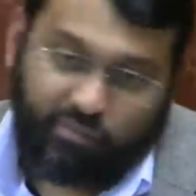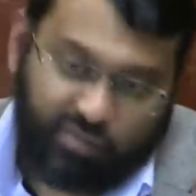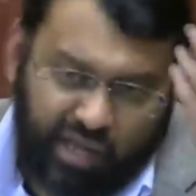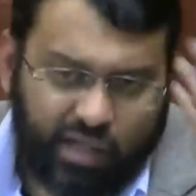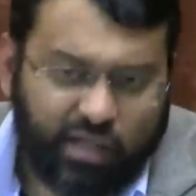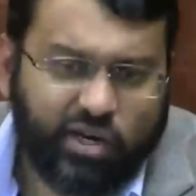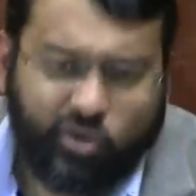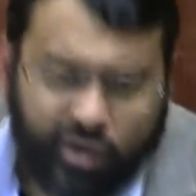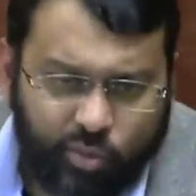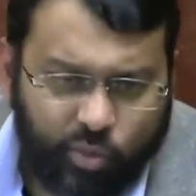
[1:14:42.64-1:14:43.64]
allah
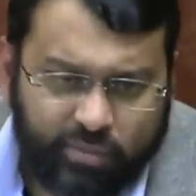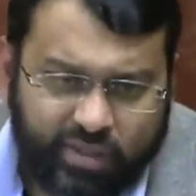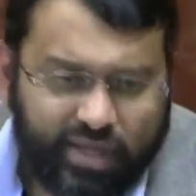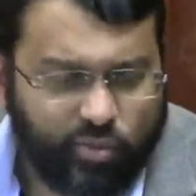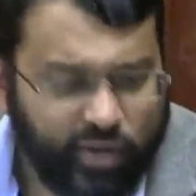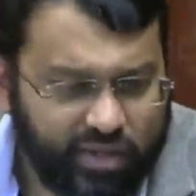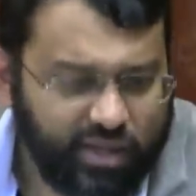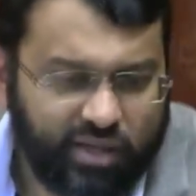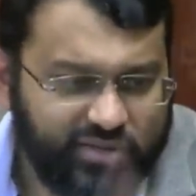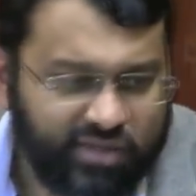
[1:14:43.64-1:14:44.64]
created women that way they
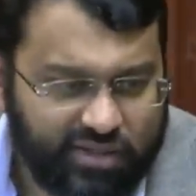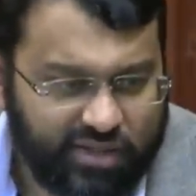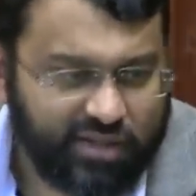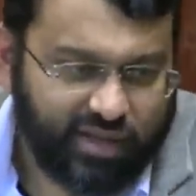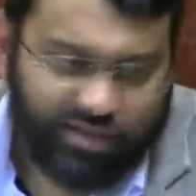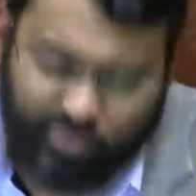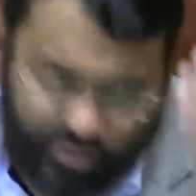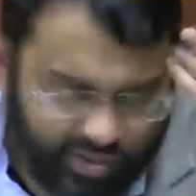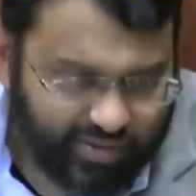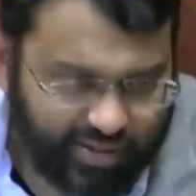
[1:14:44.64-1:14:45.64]
love these dates us we
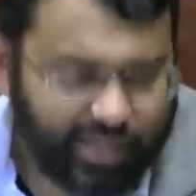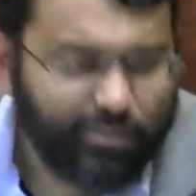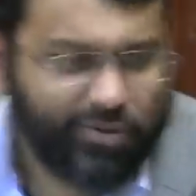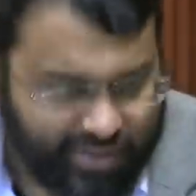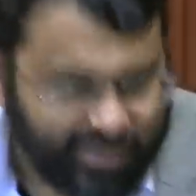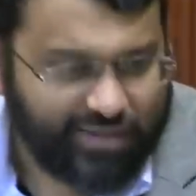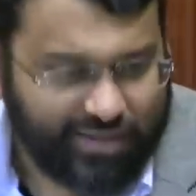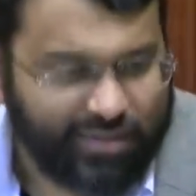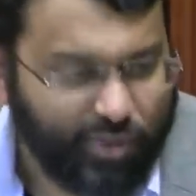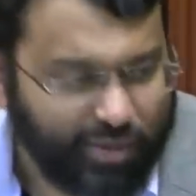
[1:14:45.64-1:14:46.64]
don't even think about the dates
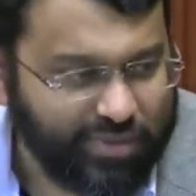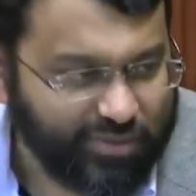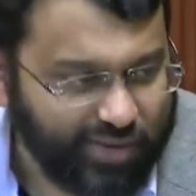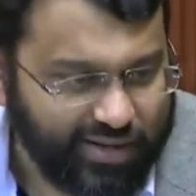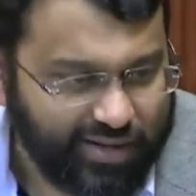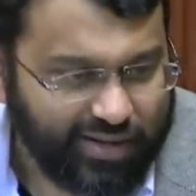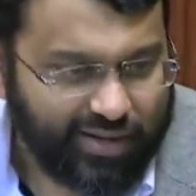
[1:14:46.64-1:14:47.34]
that's the problem right